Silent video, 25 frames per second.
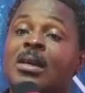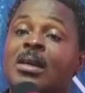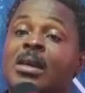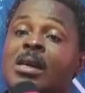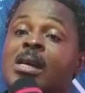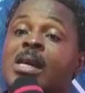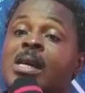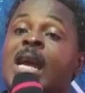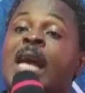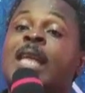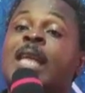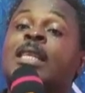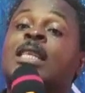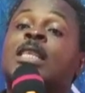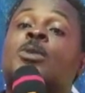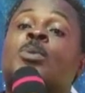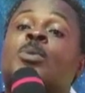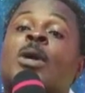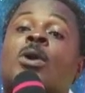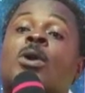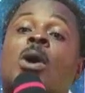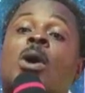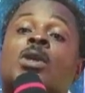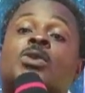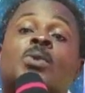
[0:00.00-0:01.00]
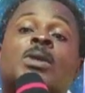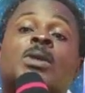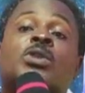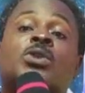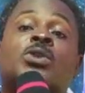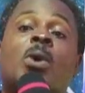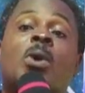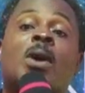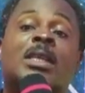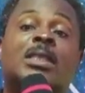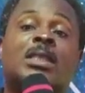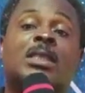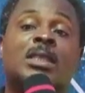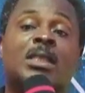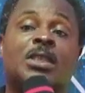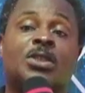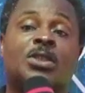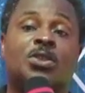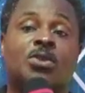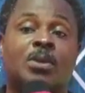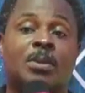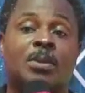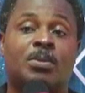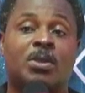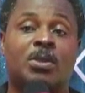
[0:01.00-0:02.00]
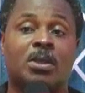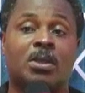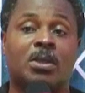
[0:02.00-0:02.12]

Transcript: it is because we saw it in the scripture.